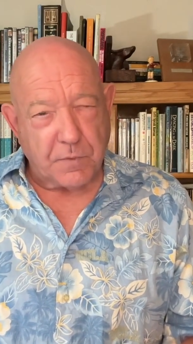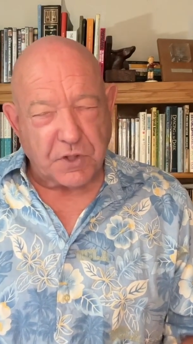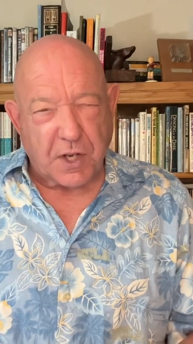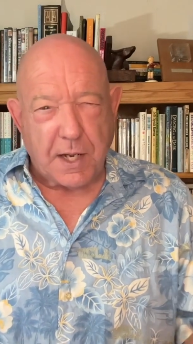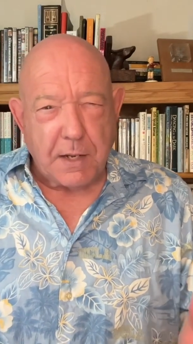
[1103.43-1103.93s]

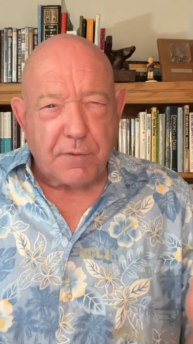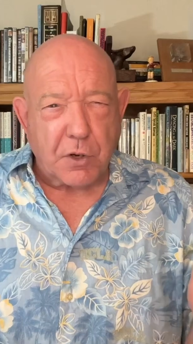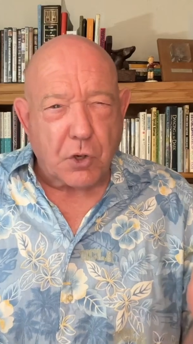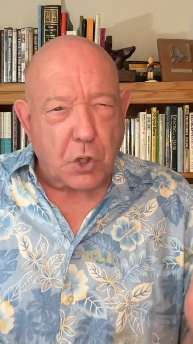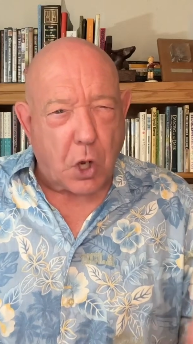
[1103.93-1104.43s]
To
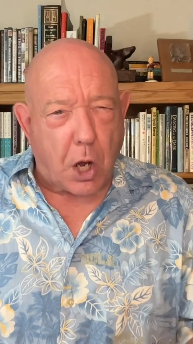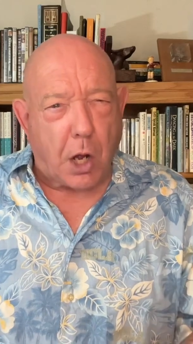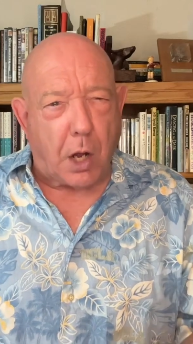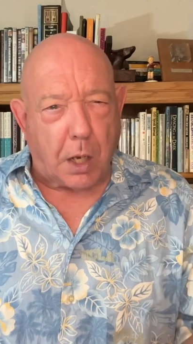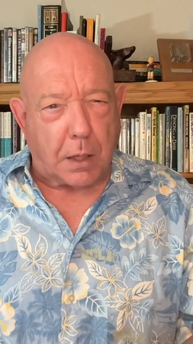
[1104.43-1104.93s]
even
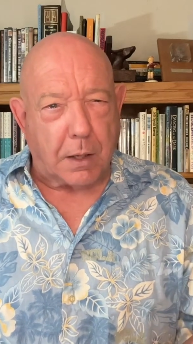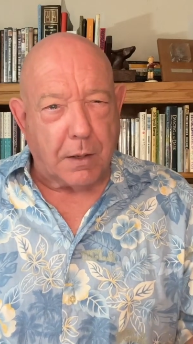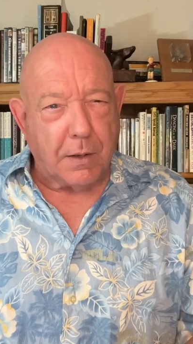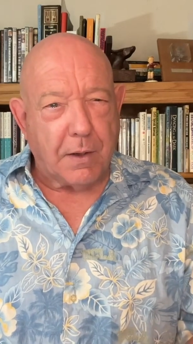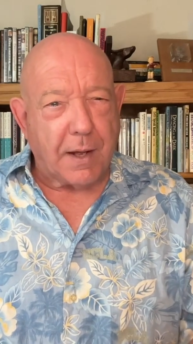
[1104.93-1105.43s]
call
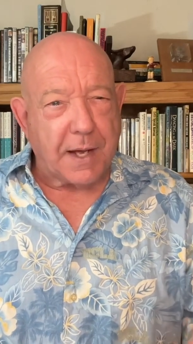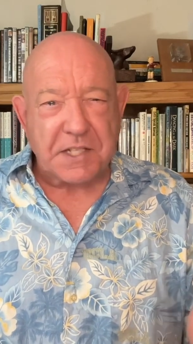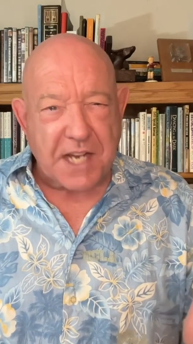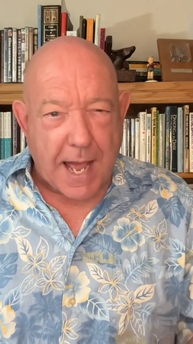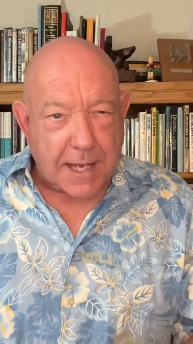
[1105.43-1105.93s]
a
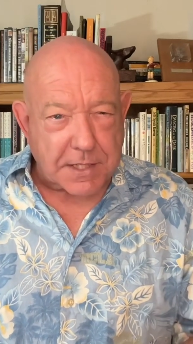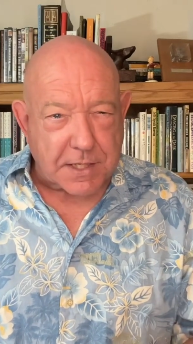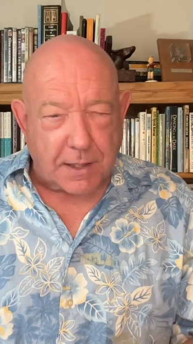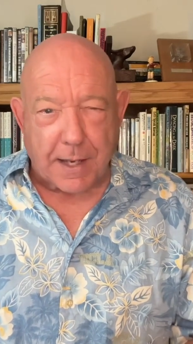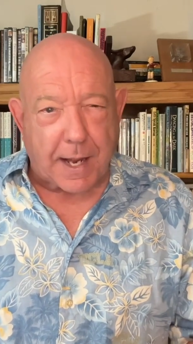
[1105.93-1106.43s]
tax
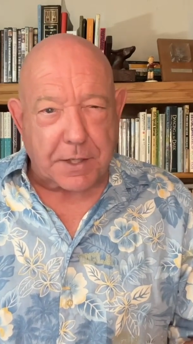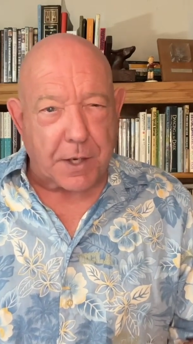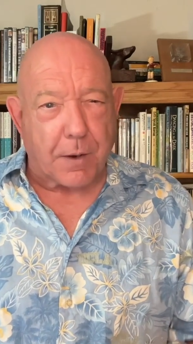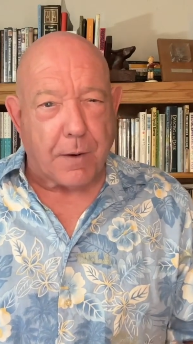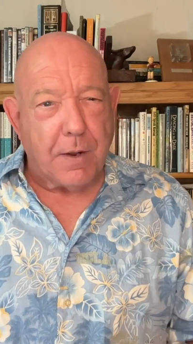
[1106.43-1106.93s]

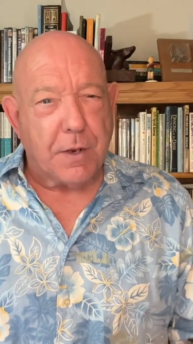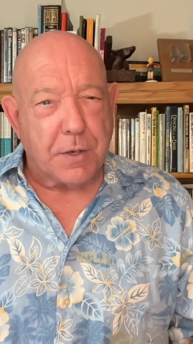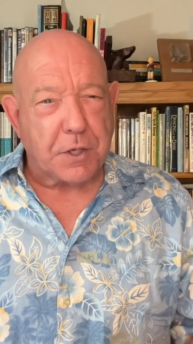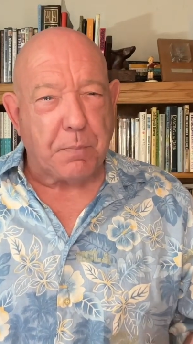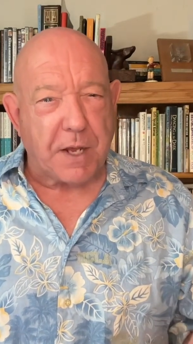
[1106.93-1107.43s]
collector
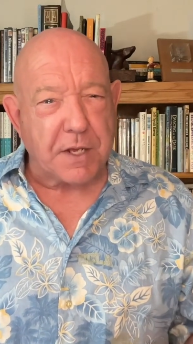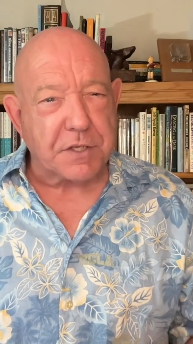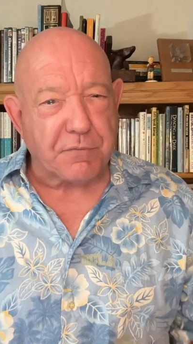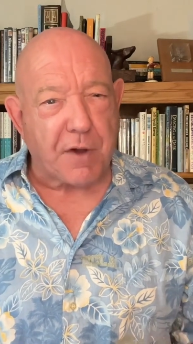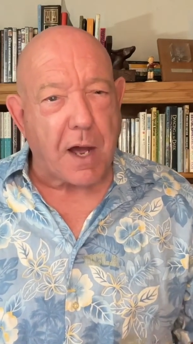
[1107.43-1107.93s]
to be
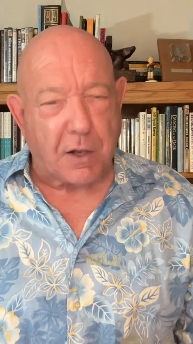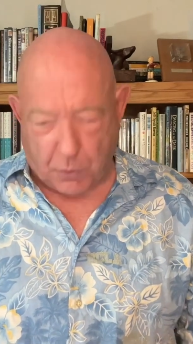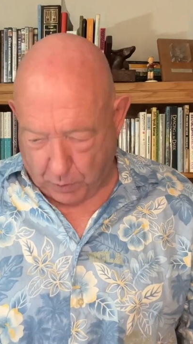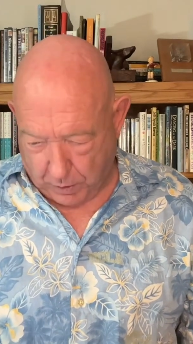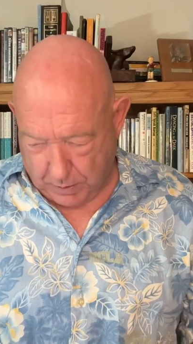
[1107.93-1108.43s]
his
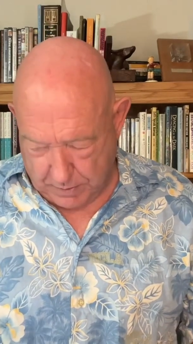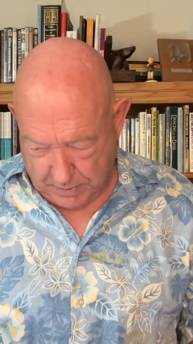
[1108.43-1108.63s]
follower